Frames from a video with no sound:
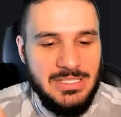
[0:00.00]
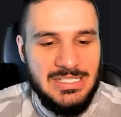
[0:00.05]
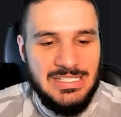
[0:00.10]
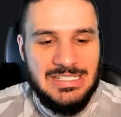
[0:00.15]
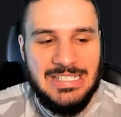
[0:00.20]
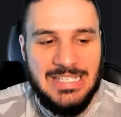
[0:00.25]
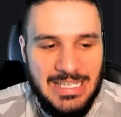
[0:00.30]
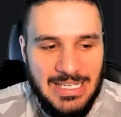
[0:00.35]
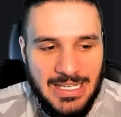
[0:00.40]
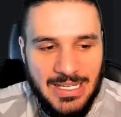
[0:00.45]

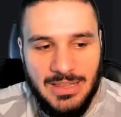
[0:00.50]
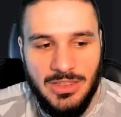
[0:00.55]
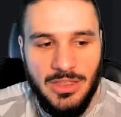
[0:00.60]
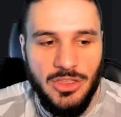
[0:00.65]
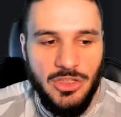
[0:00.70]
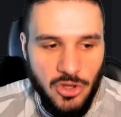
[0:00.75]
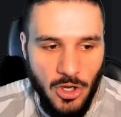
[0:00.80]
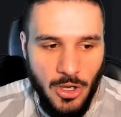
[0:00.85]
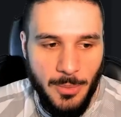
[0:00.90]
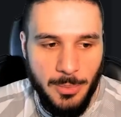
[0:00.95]
seeing the
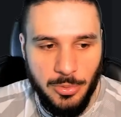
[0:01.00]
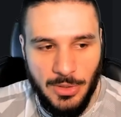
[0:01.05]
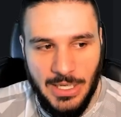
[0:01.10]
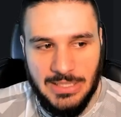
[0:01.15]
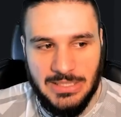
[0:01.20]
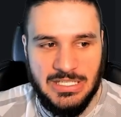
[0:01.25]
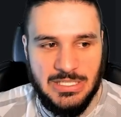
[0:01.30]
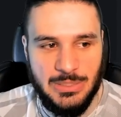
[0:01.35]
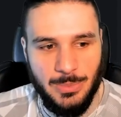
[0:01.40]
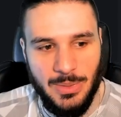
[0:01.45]
thought
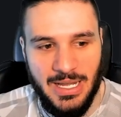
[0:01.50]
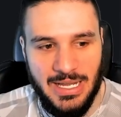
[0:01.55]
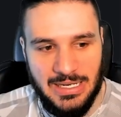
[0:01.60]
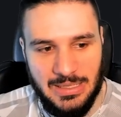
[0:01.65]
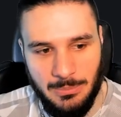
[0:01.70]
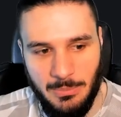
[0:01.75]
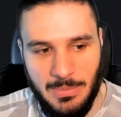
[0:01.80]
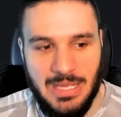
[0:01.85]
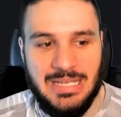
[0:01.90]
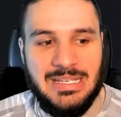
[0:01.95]
process
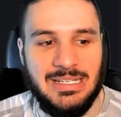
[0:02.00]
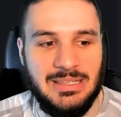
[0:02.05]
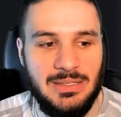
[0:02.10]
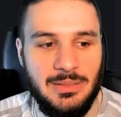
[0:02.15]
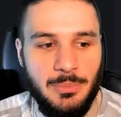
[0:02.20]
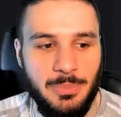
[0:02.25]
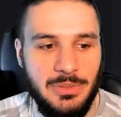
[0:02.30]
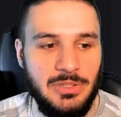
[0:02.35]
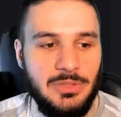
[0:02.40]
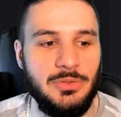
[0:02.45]
behind making
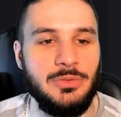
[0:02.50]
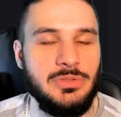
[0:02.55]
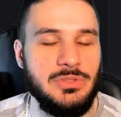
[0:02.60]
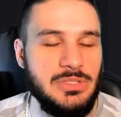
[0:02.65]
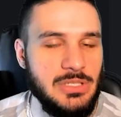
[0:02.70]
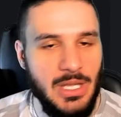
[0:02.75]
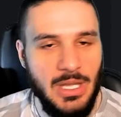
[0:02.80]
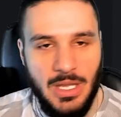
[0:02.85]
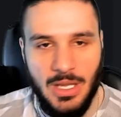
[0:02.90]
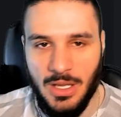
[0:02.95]
the builds,